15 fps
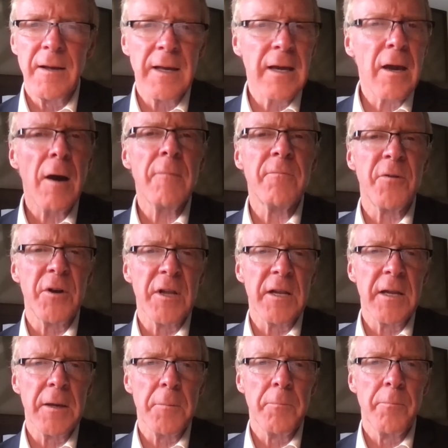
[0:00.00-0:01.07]
He
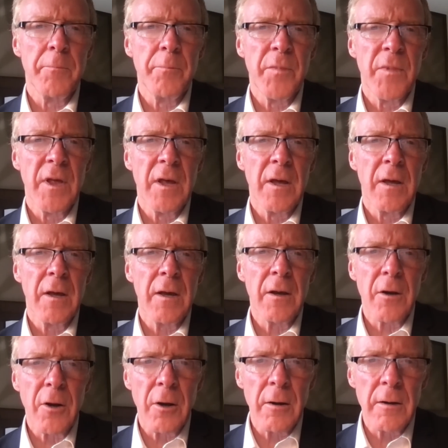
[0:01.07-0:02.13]
comforted him,
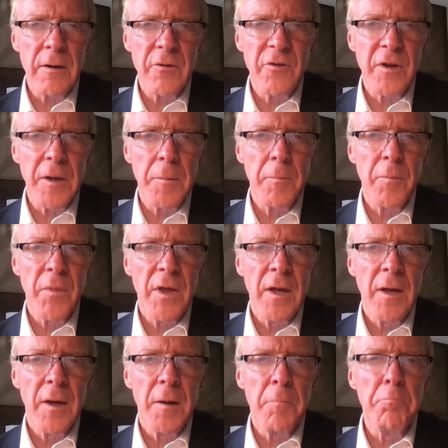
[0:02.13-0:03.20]
encouraged him,
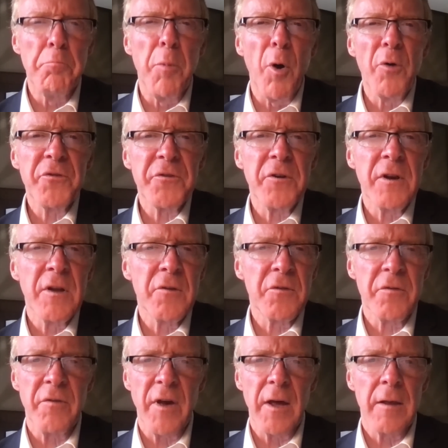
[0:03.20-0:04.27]
bolstered
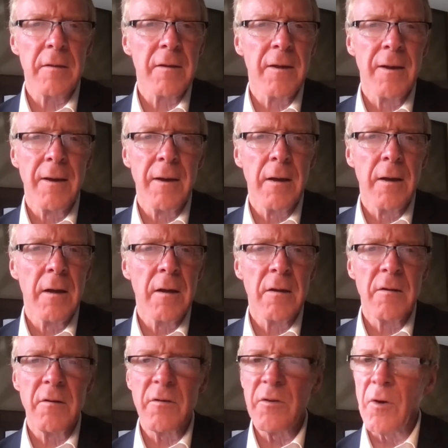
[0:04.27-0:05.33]
his faith.
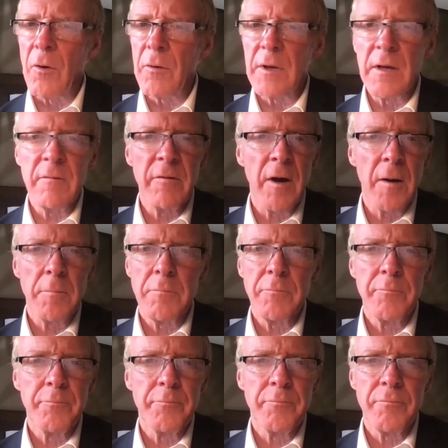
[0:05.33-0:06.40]
Don't give up.
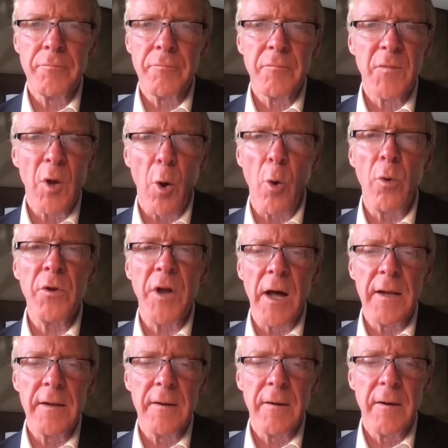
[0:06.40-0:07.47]
Hold
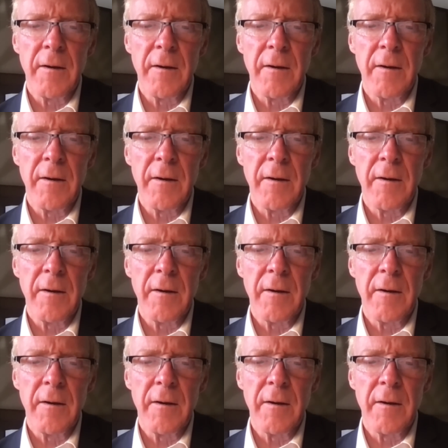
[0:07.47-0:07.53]
on.